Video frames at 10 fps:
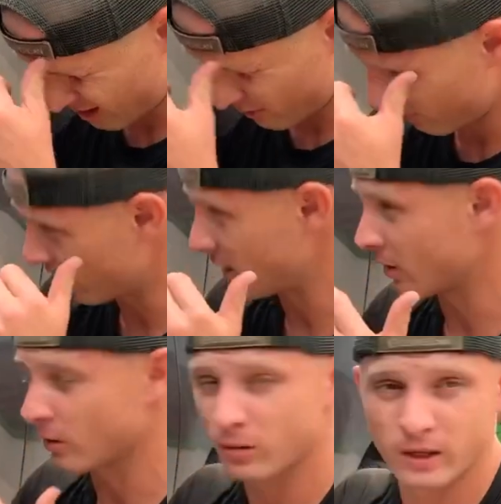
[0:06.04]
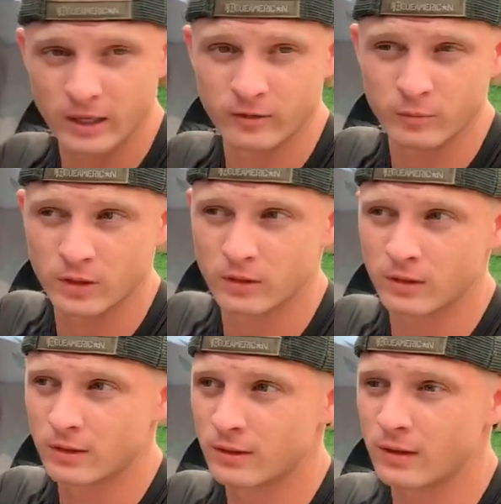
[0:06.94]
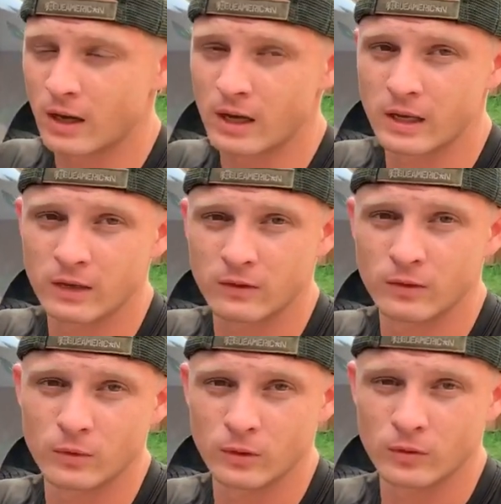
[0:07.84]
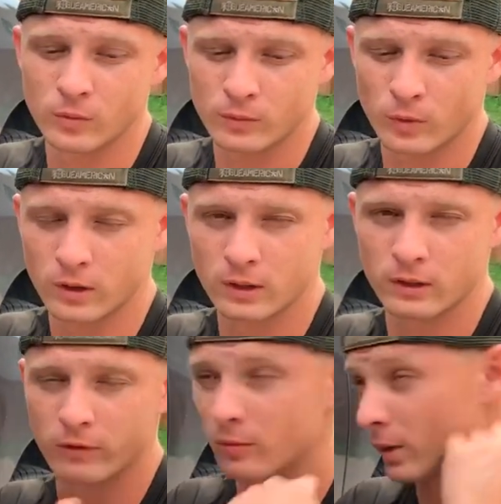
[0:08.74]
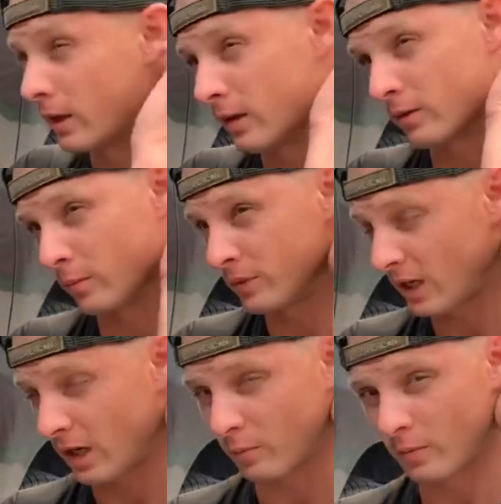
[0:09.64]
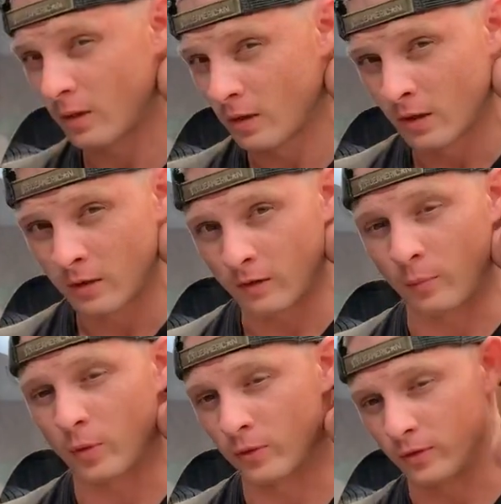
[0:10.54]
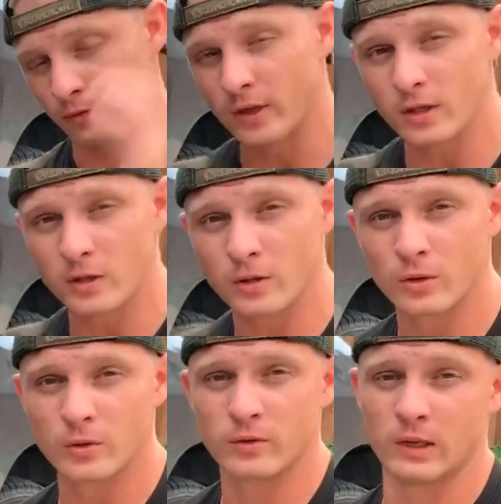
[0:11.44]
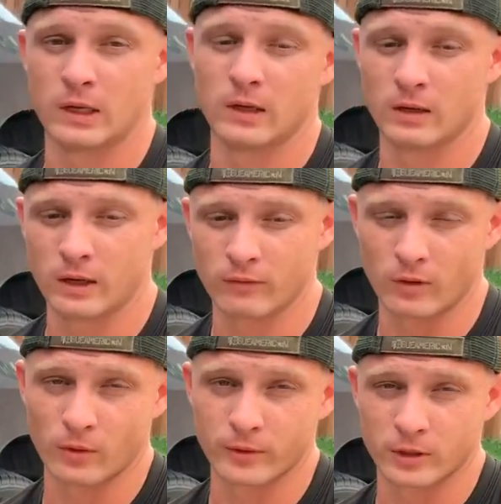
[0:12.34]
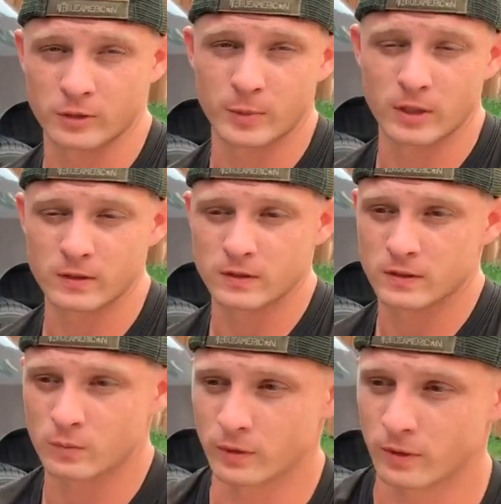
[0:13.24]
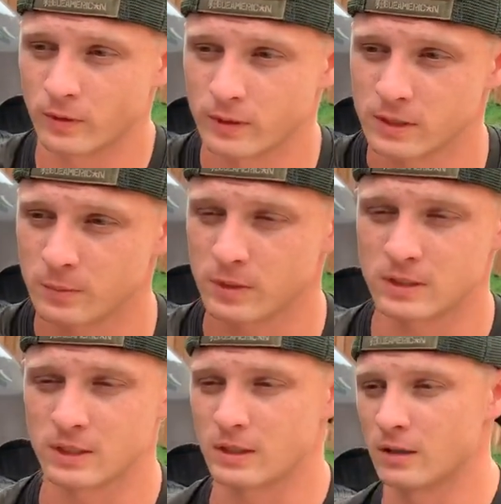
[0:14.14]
video. I've been dying to do this one, wanting to give everybody some time to post their videos and all their experiences with all the DPC